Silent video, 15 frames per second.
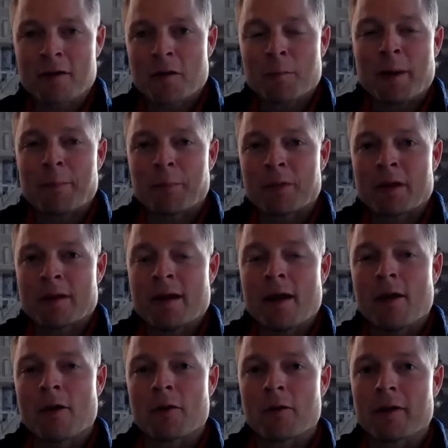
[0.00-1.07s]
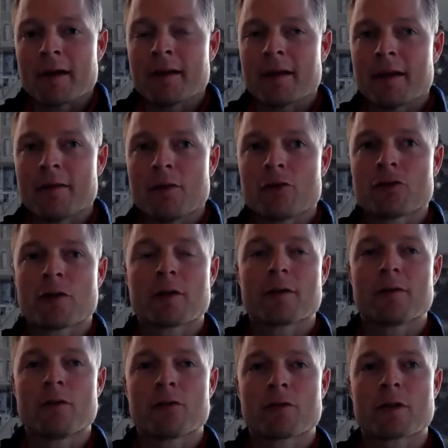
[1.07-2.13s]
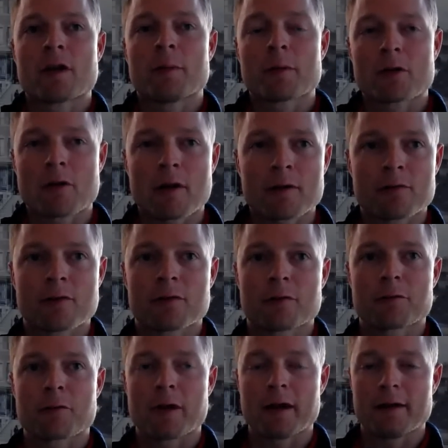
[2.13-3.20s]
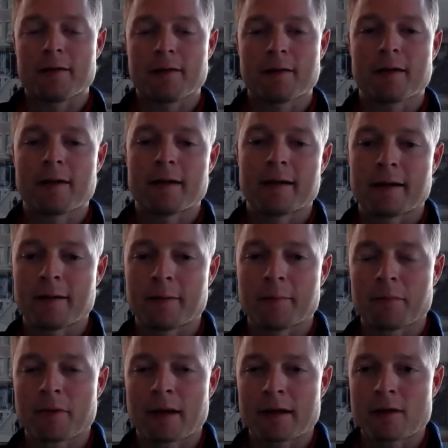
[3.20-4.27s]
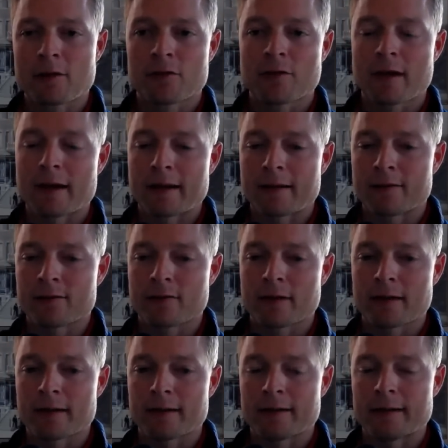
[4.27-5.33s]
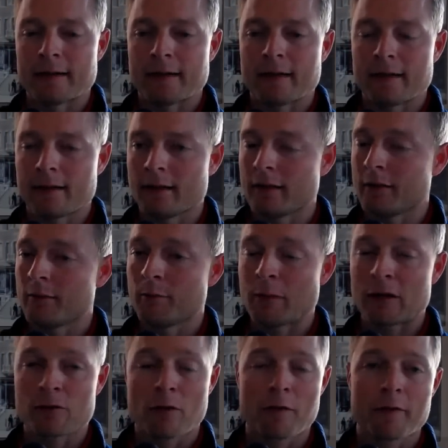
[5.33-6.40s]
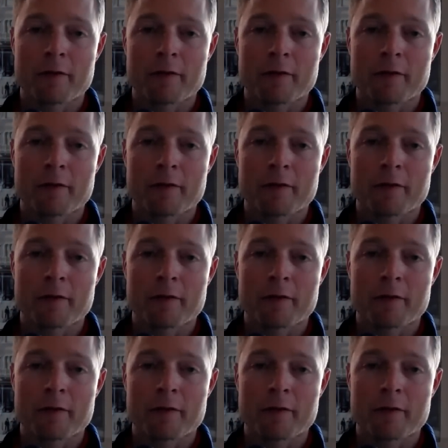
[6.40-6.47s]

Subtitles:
to people and you should come across as a friend. Like you say, it makes all the